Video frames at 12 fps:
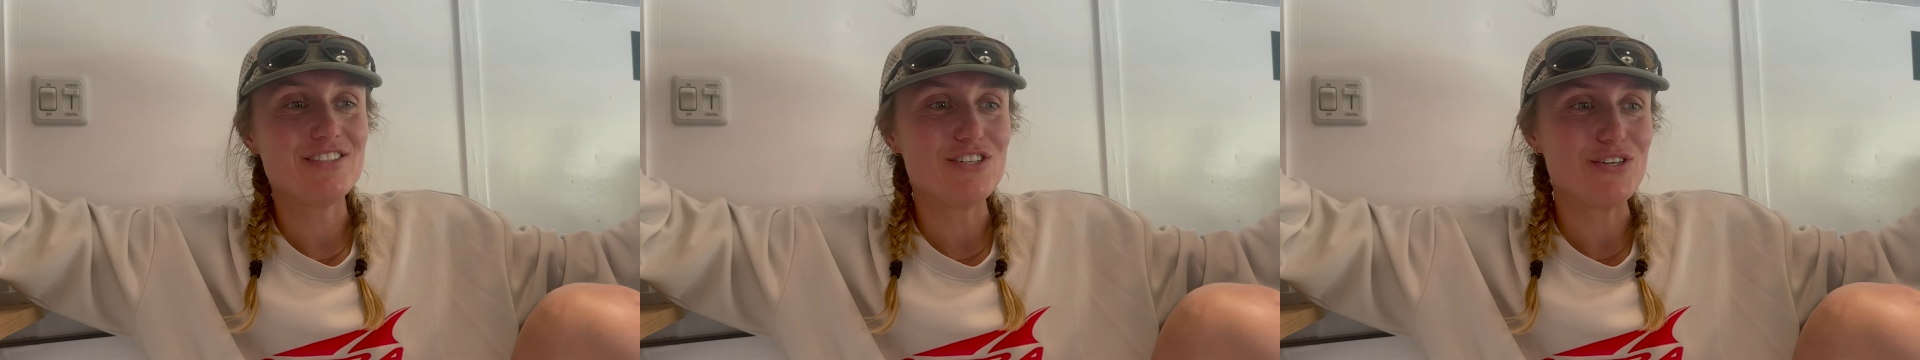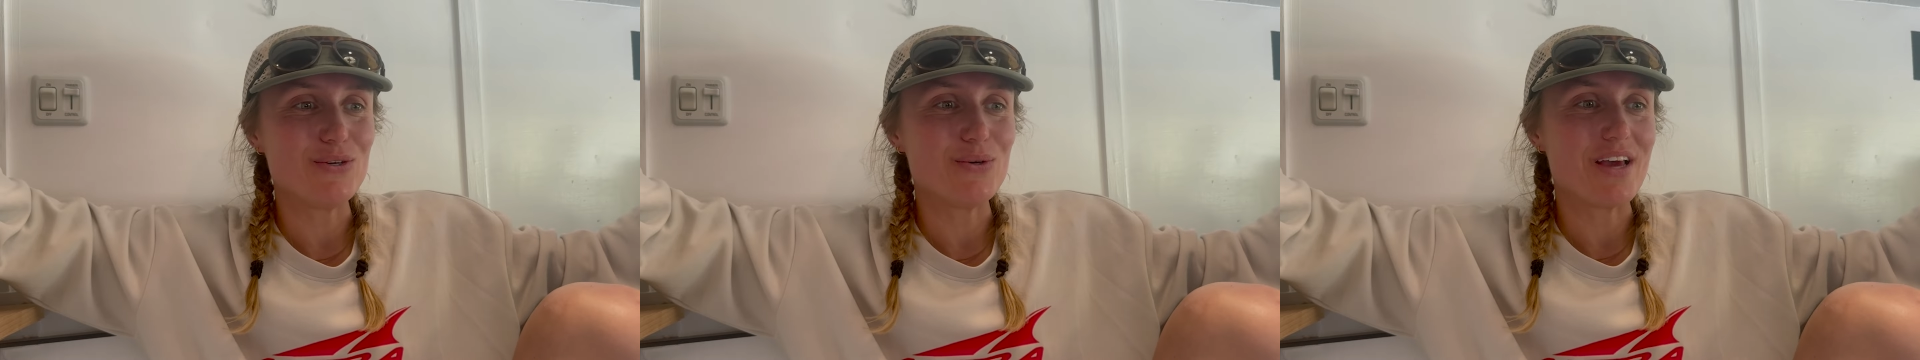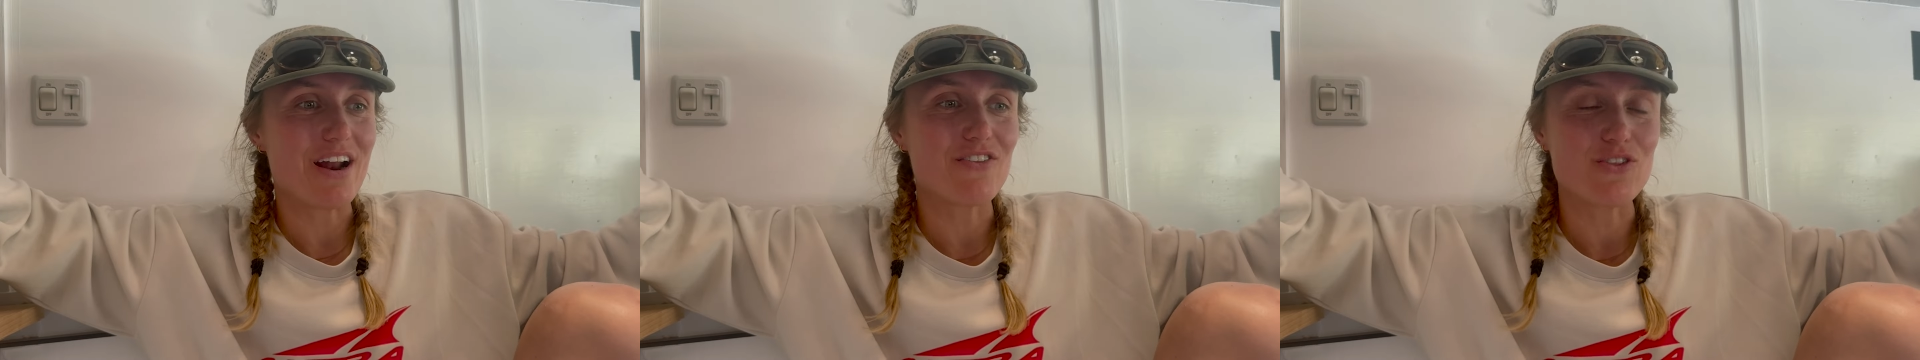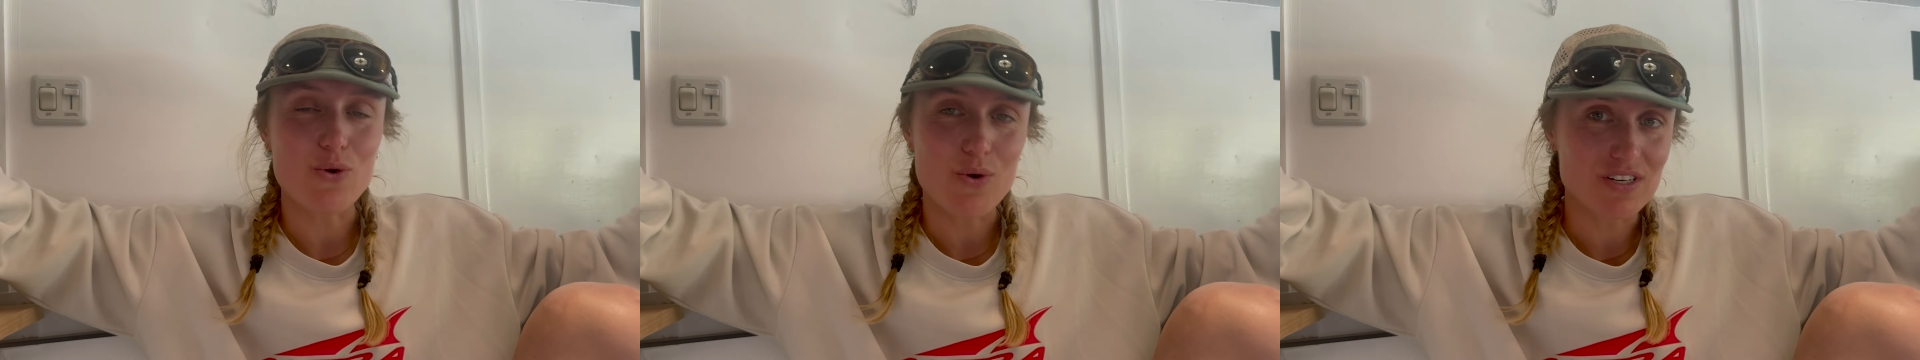to get on
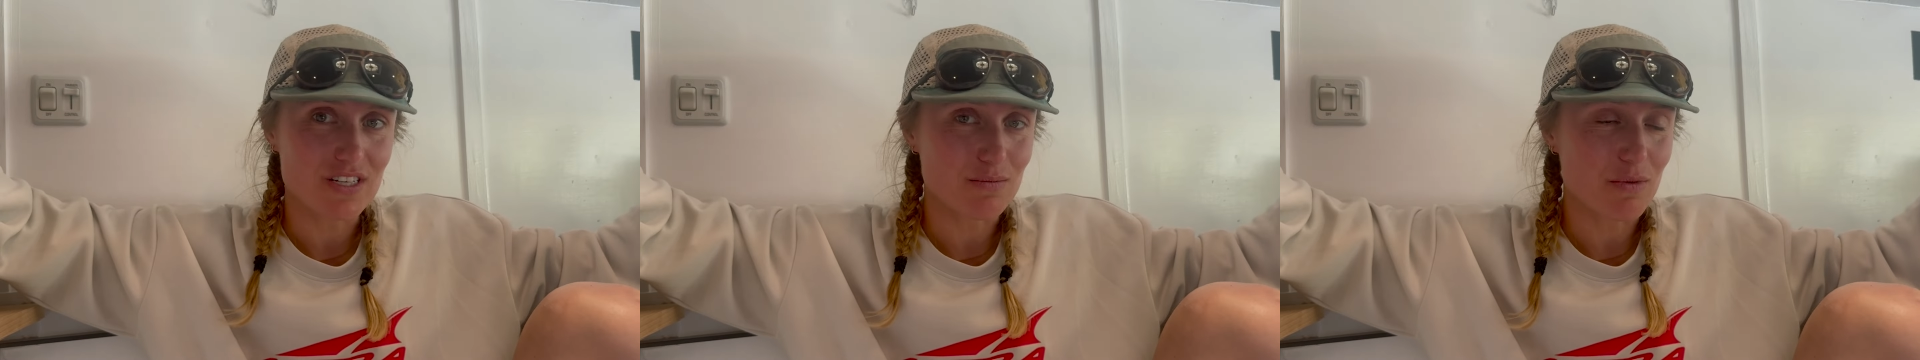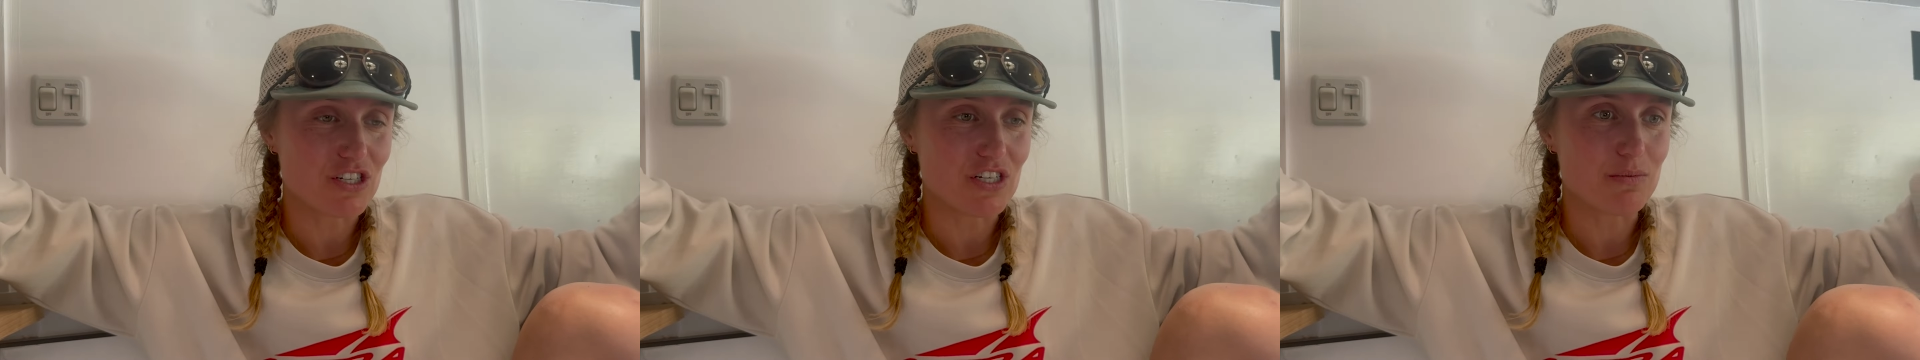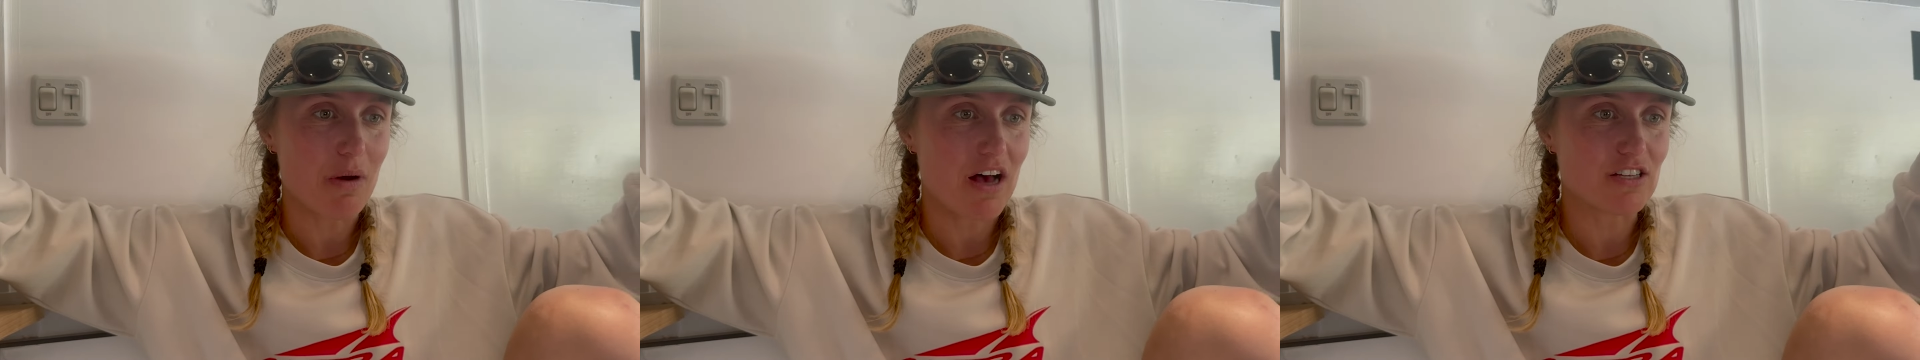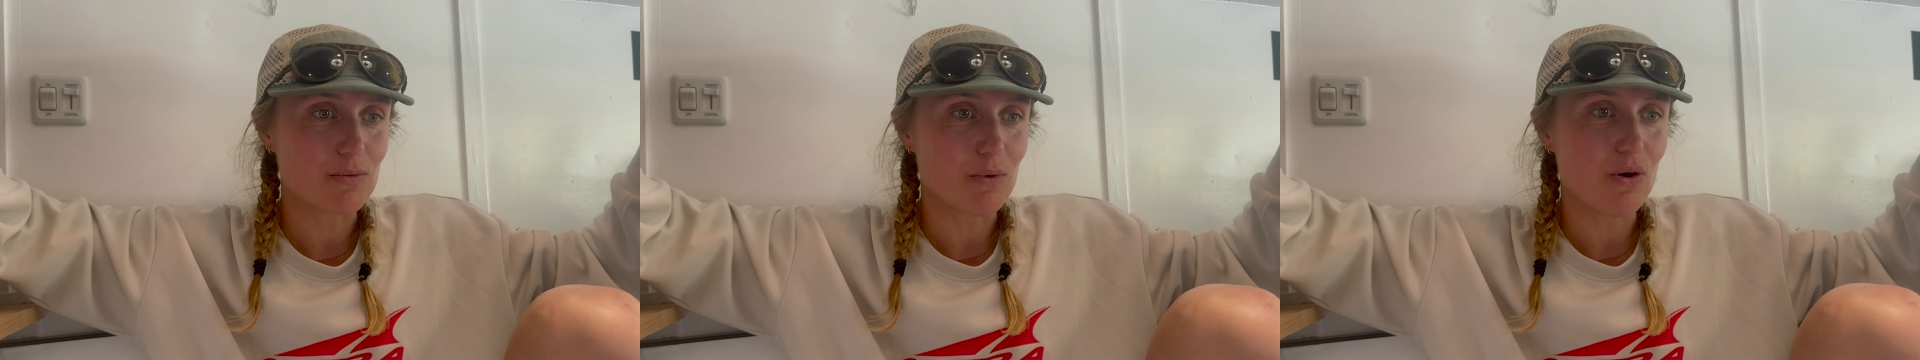the course as much as
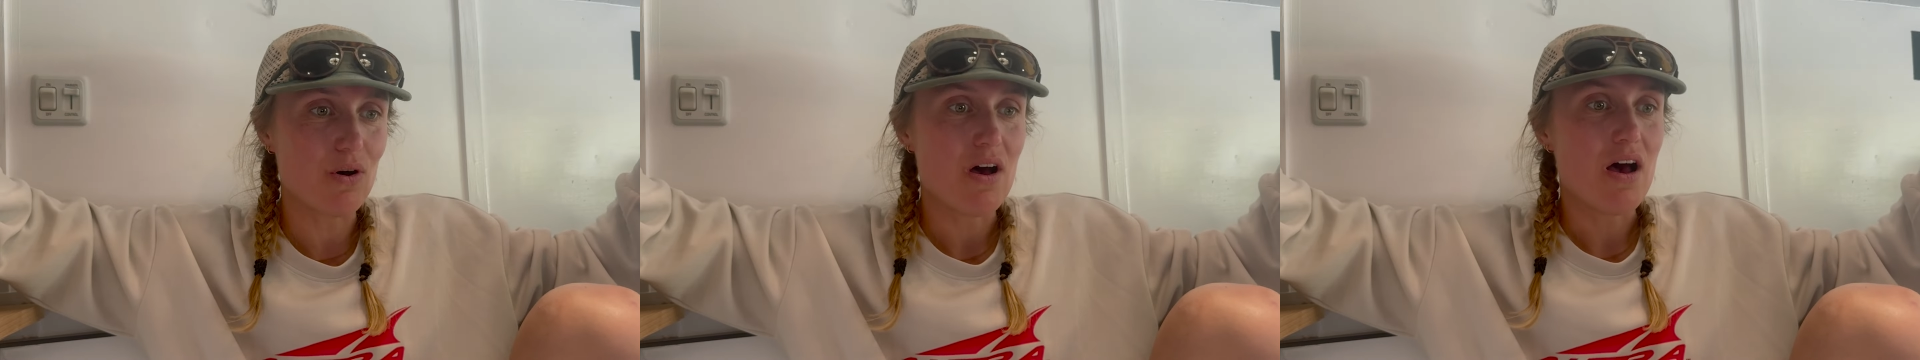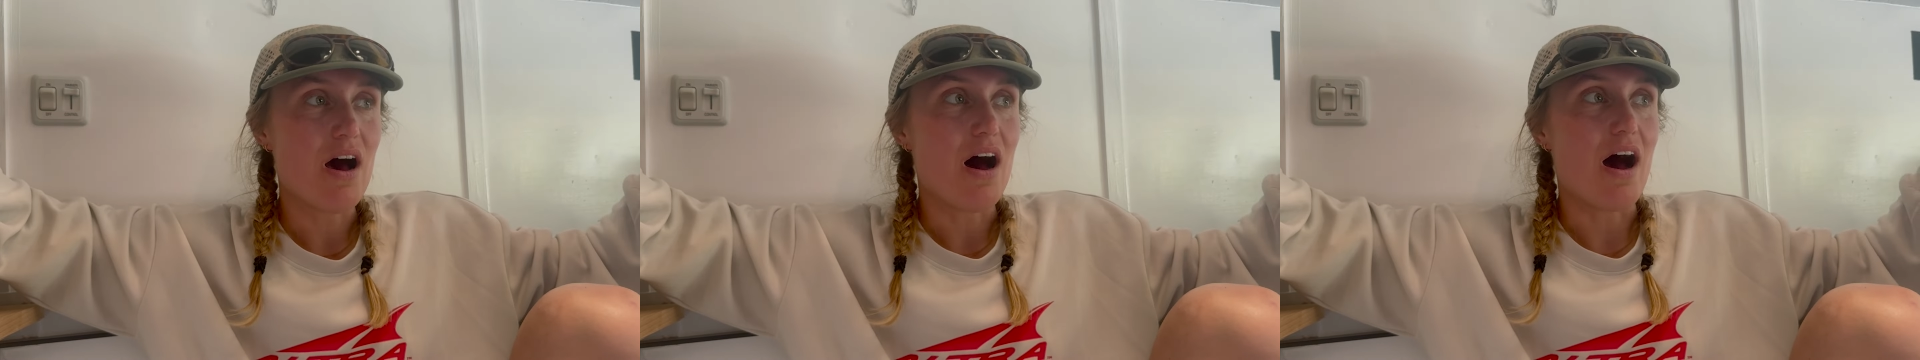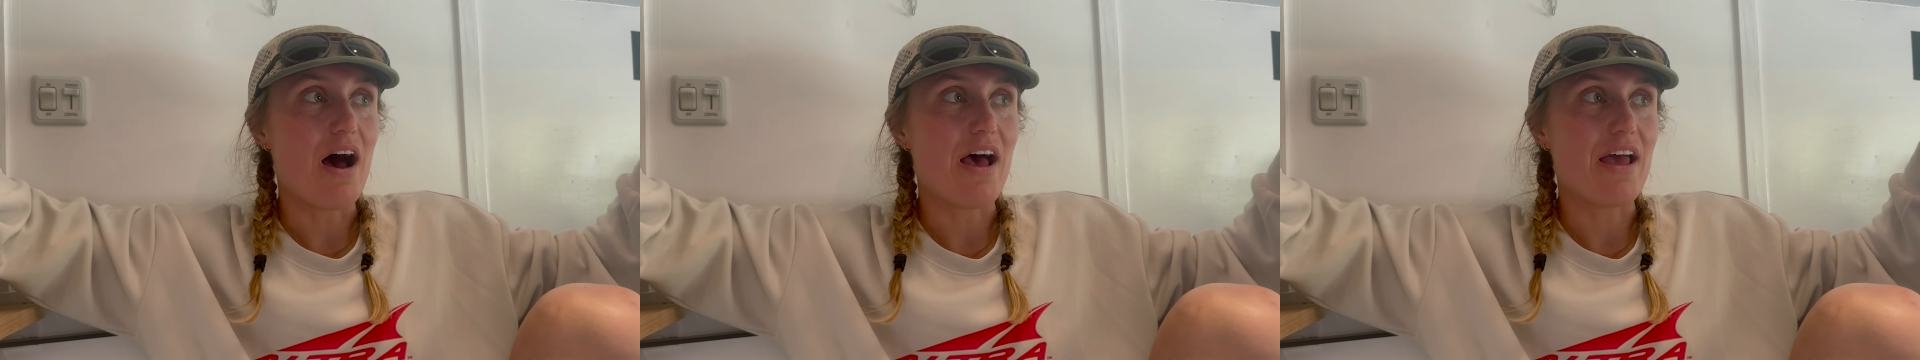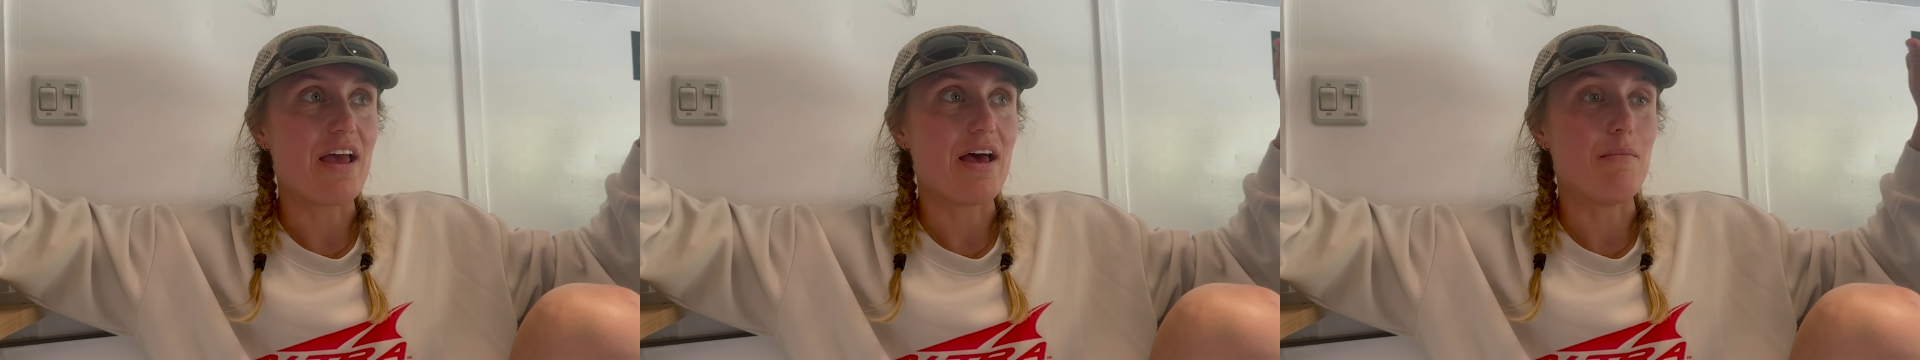possible,
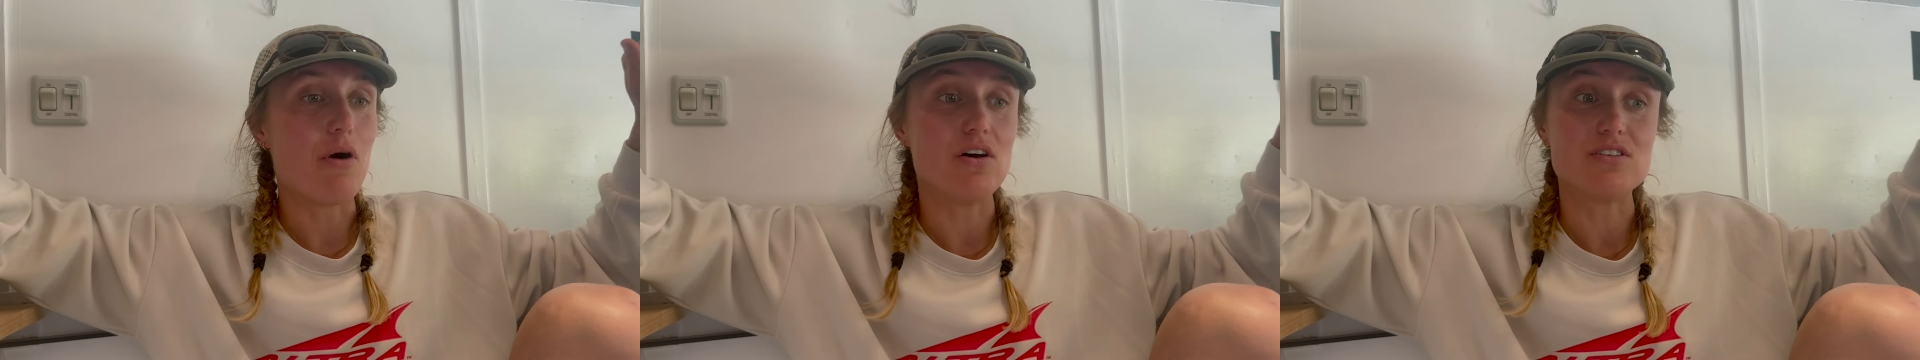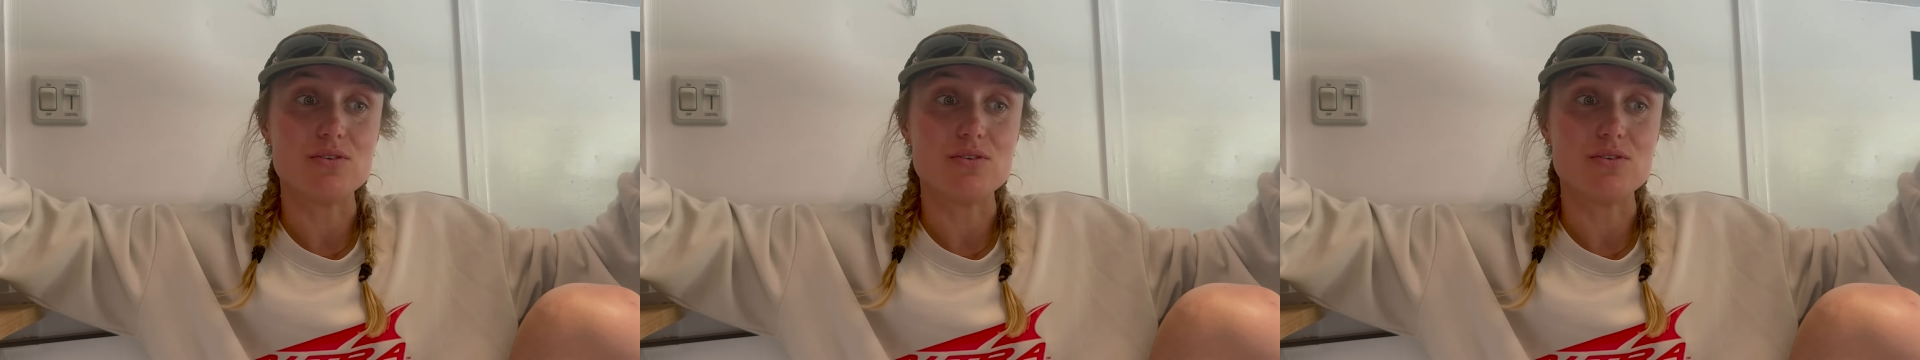I am also